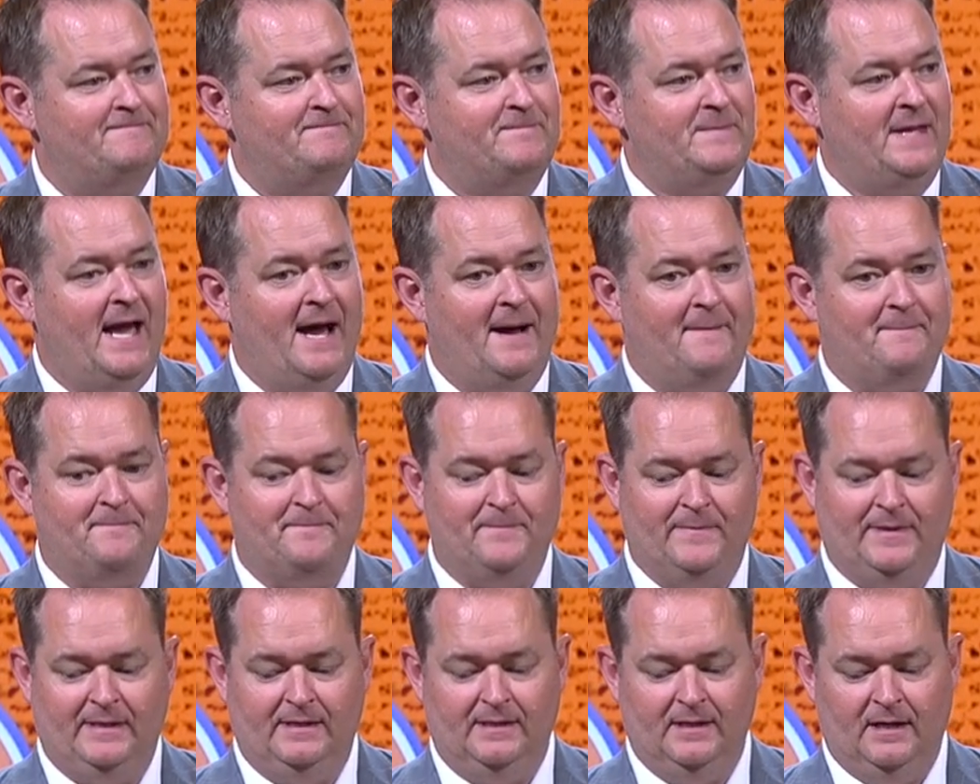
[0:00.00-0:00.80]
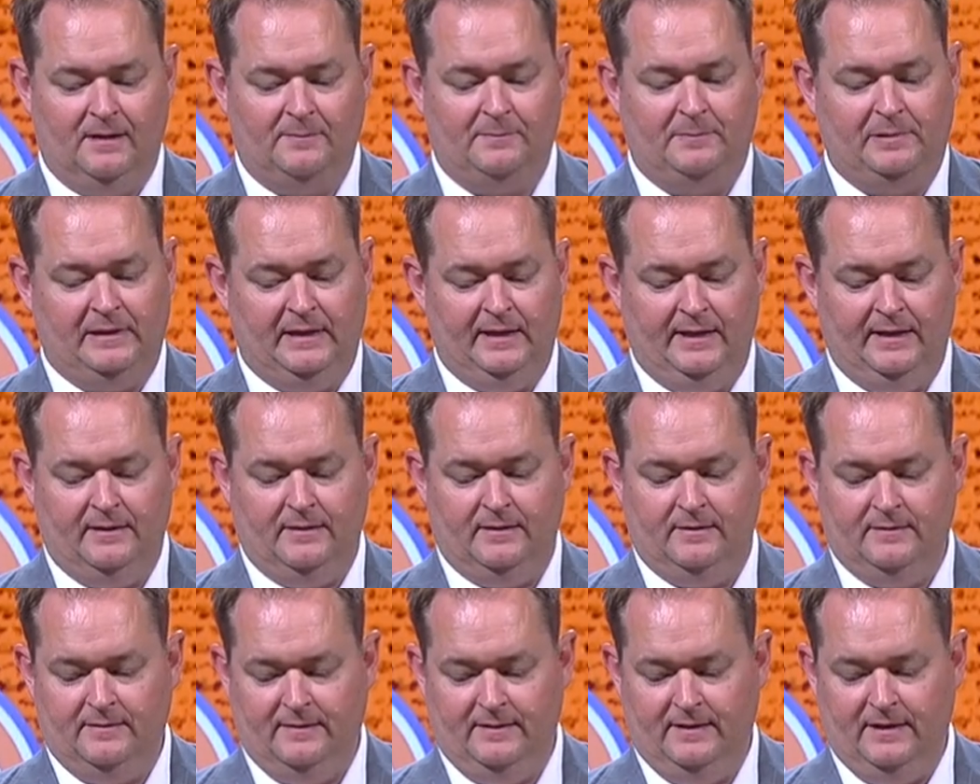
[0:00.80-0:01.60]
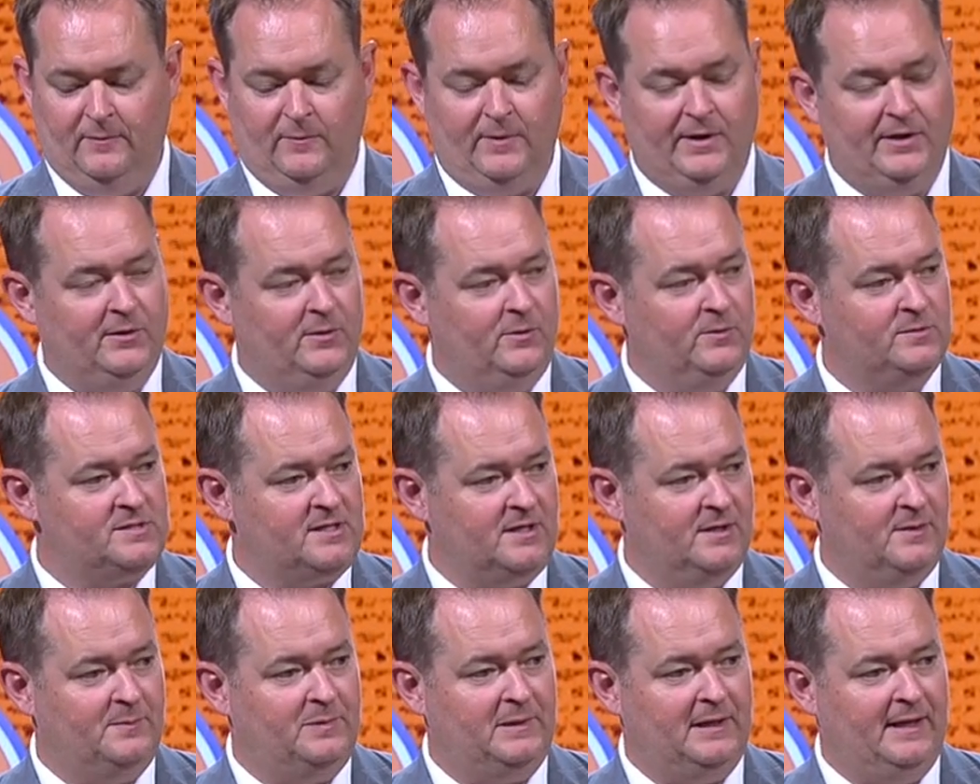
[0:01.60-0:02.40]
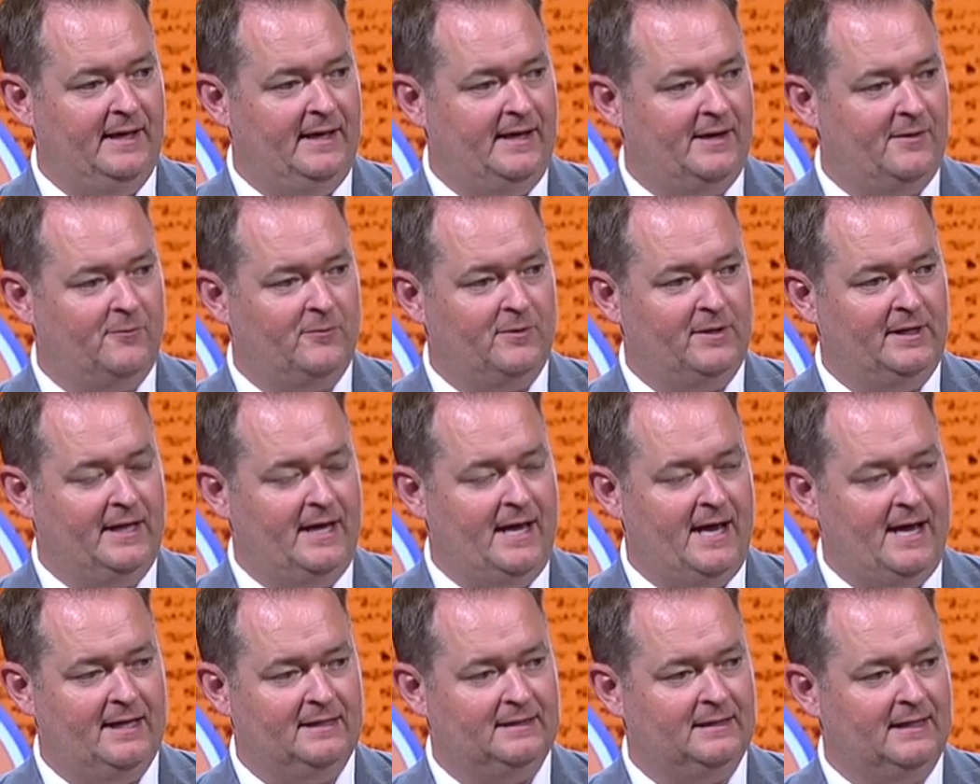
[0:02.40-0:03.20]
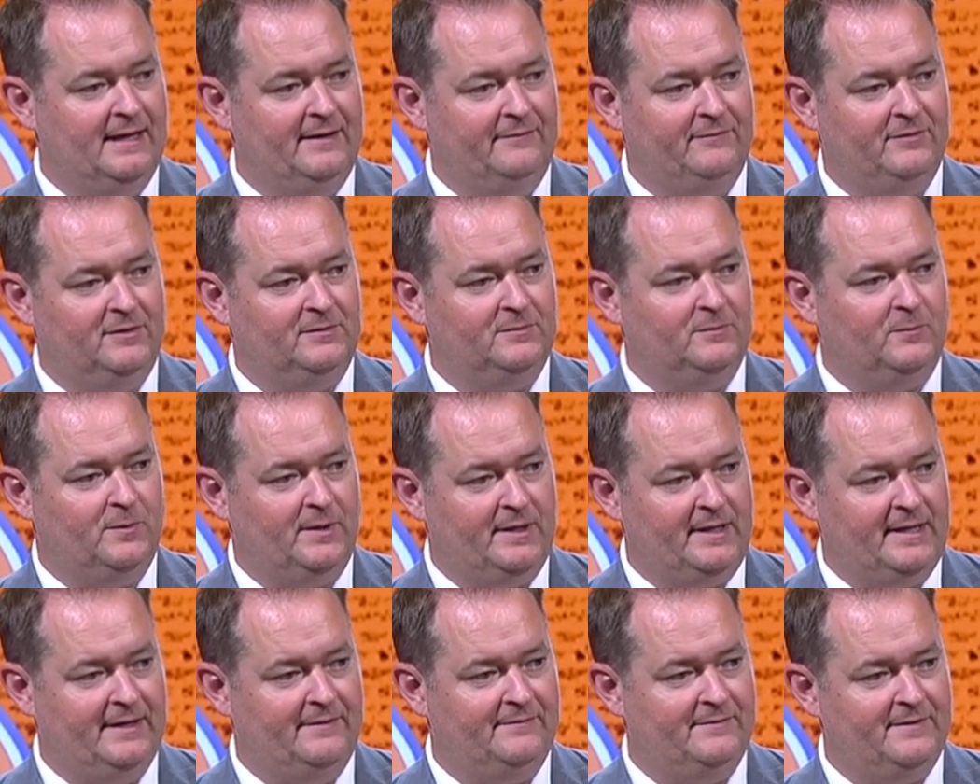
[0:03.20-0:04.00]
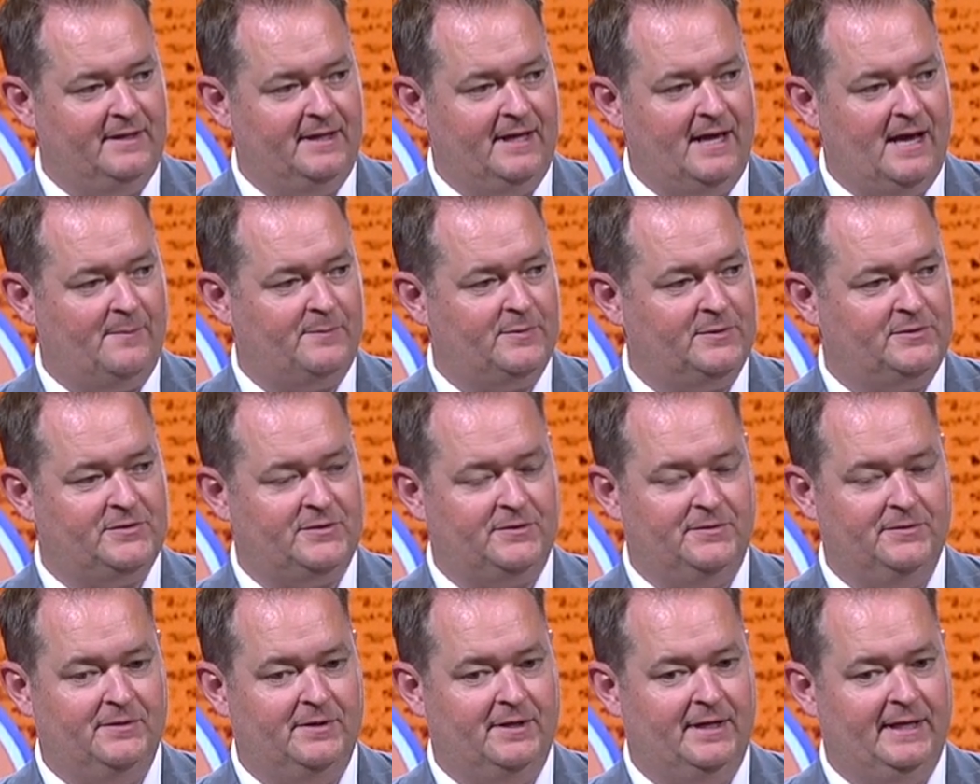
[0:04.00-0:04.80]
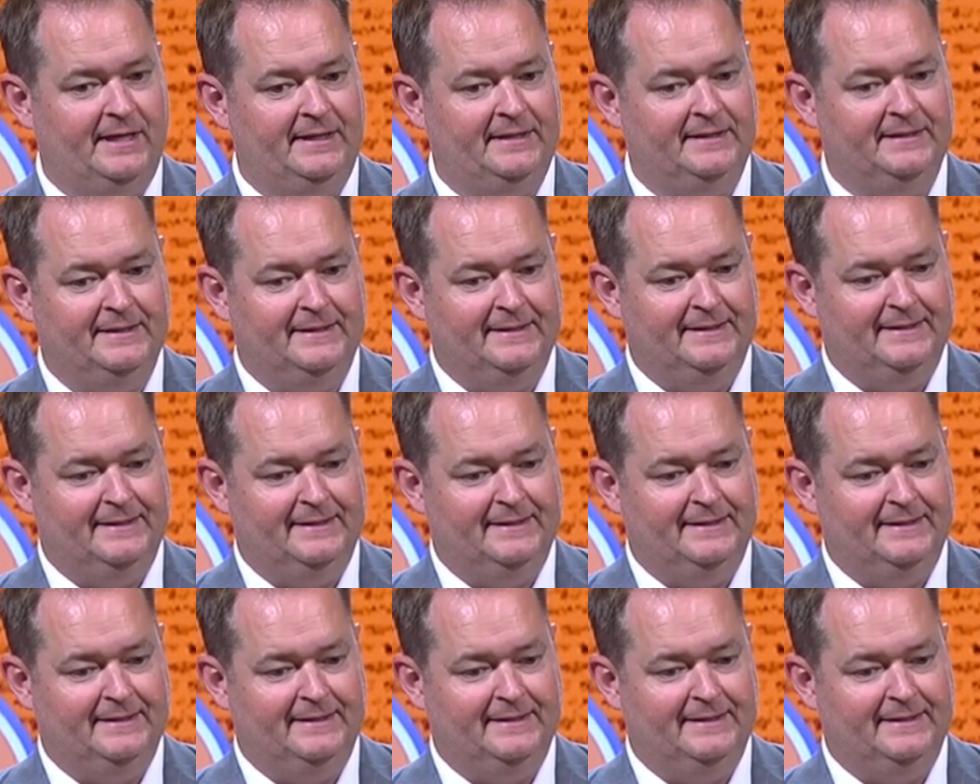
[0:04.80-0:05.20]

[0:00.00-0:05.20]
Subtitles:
Yeah, young player that we knew was going to play at a really high level when given the opportunity.